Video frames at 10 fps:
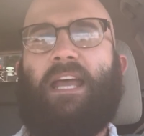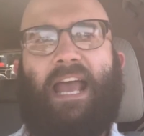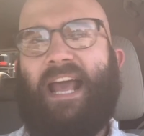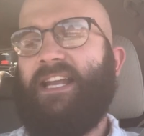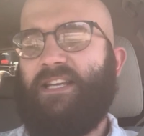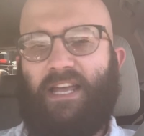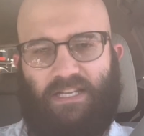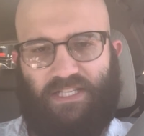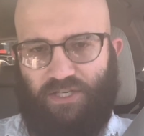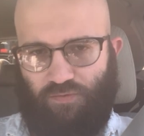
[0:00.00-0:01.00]
any
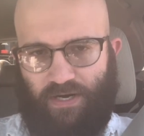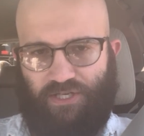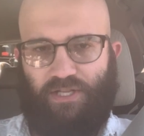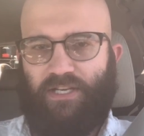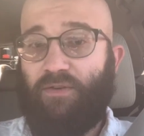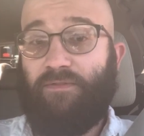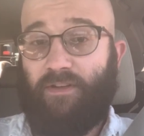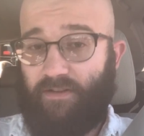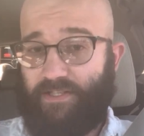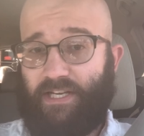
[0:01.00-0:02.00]
situation that you
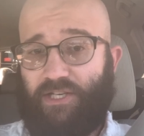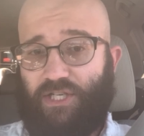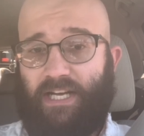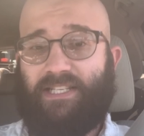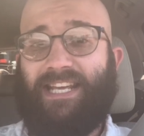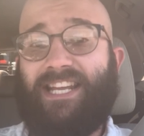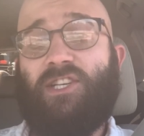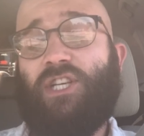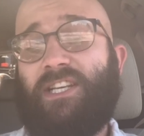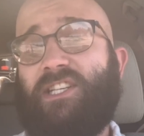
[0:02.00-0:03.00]
feel is unjust.
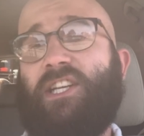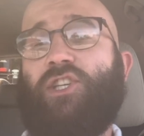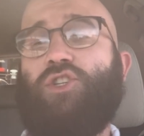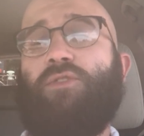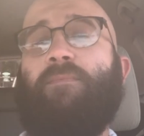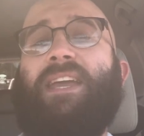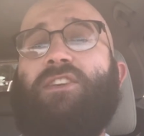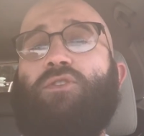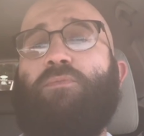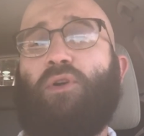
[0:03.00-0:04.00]
Injustice should
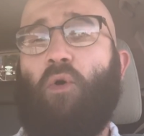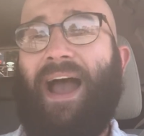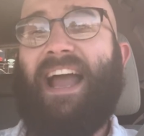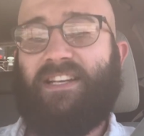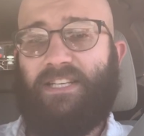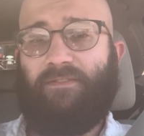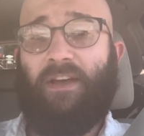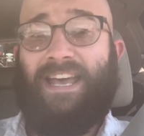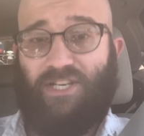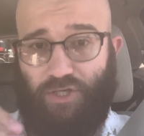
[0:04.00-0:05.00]
make you
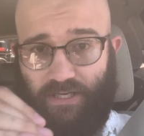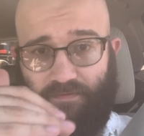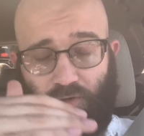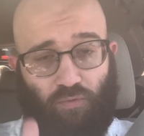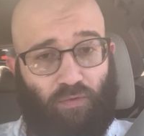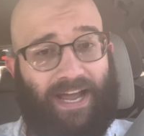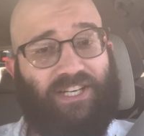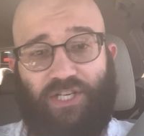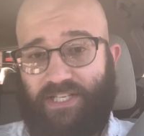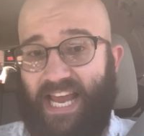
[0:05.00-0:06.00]
proactive, should give you
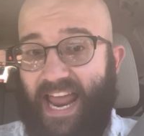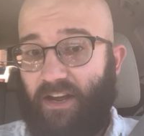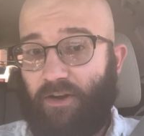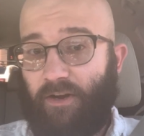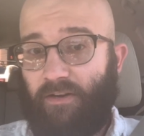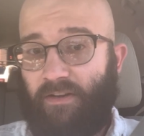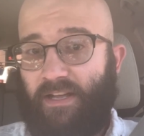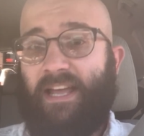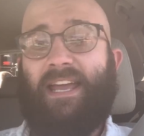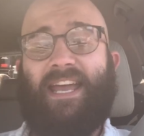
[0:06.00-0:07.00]
righteous anger.
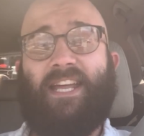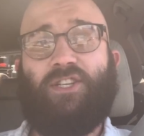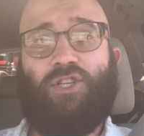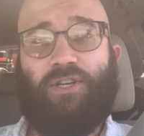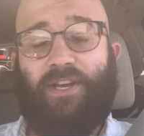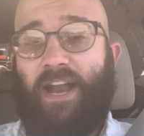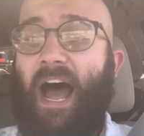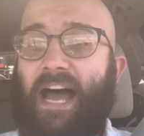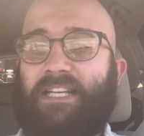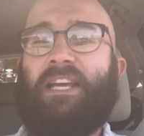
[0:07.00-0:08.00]
It should
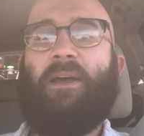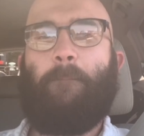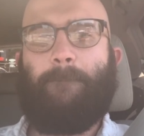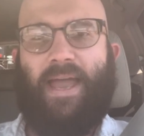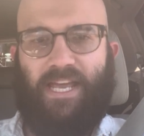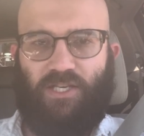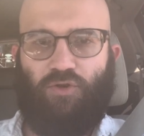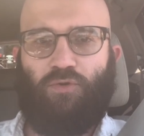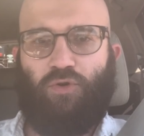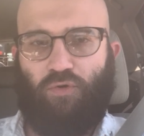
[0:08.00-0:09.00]
not make
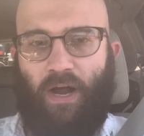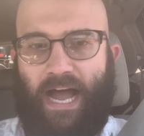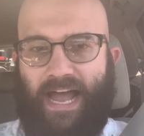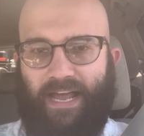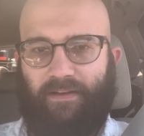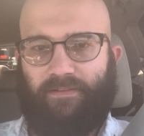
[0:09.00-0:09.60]
you cry.